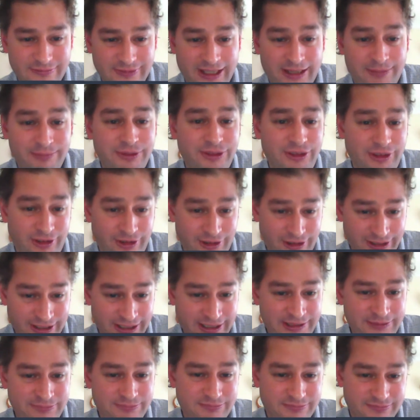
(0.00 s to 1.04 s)
I'm
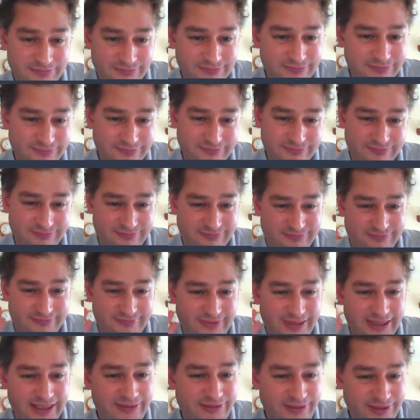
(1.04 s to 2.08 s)
sorry
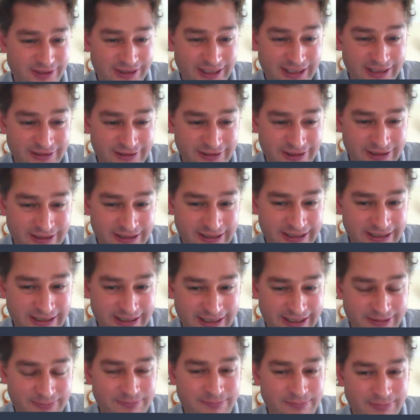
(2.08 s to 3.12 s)
if you don't like
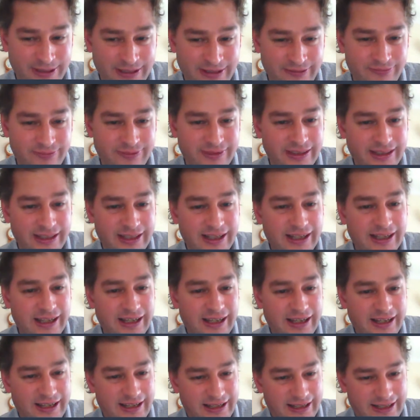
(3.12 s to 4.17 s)
it, but
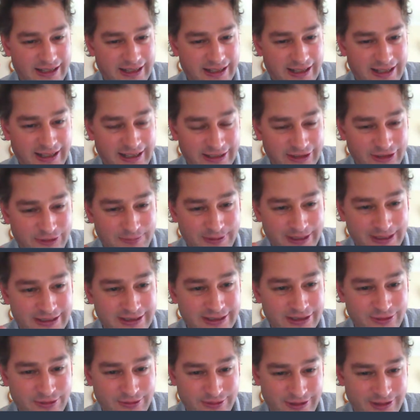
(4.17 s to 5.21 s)
I speak
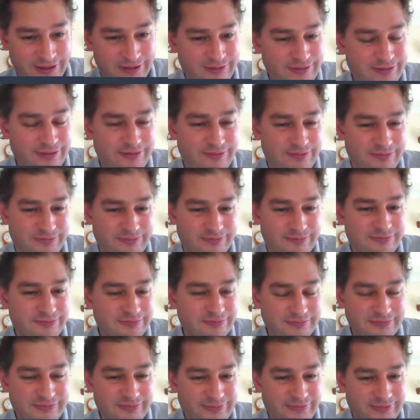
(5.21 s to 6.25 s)
the truth.
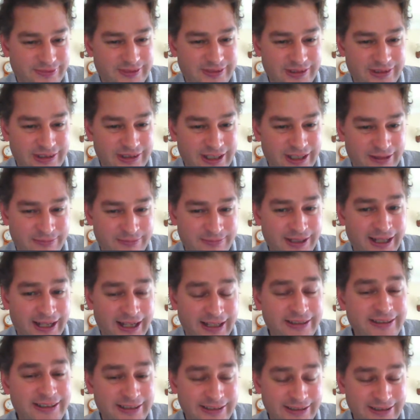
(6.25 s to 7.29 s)
You know, I mean, I
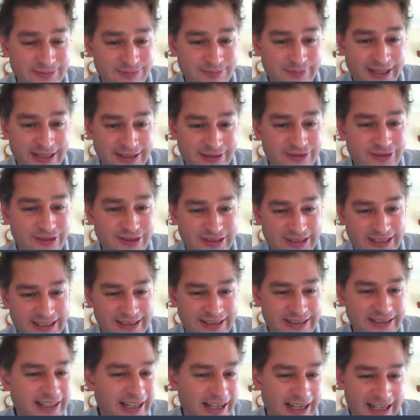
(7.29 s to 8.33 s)
didn't hmm. mention
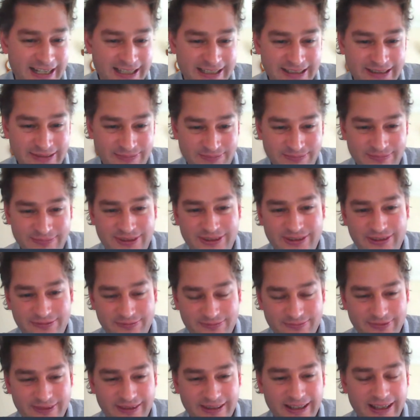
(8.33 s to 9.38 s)
any names.
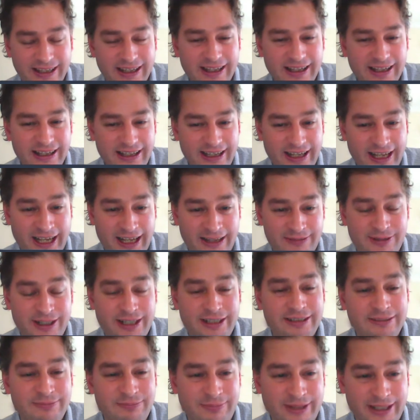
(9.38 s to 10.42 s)
I
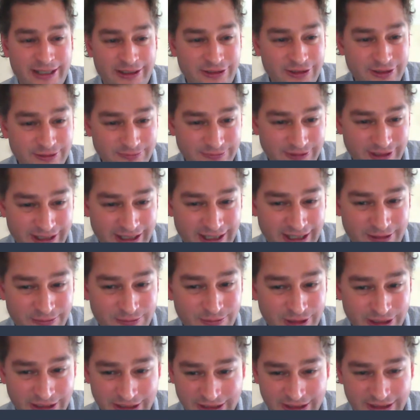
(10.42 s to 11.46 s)
didn't mention where I
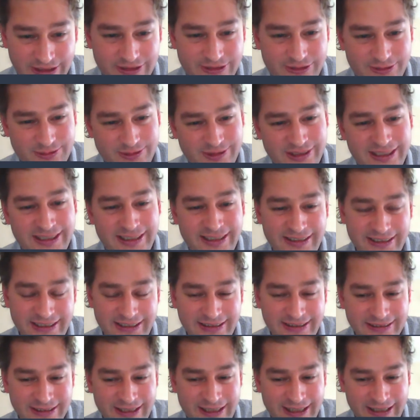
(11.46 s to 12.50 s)
worked or anything
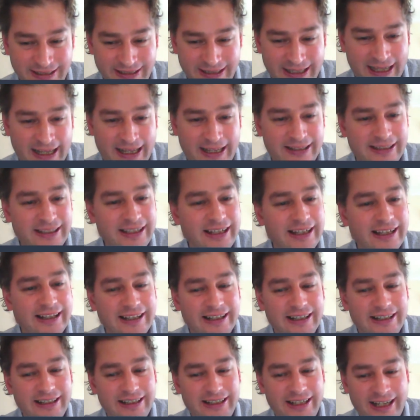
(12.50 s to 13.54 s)
like that,
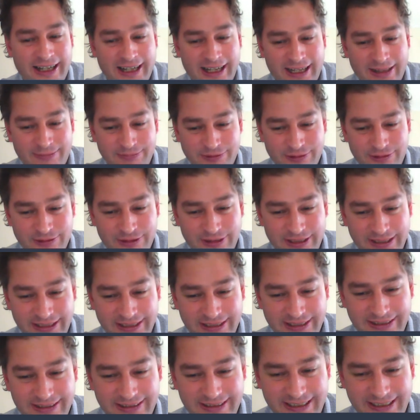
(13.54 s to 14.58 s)
um, or
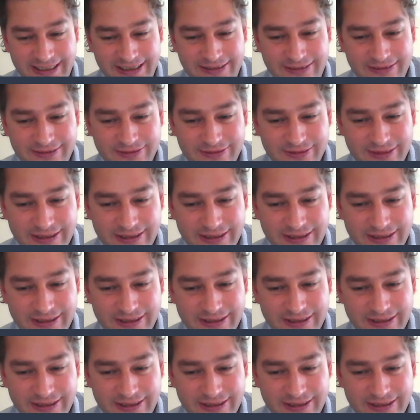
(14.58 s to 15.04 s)
anything.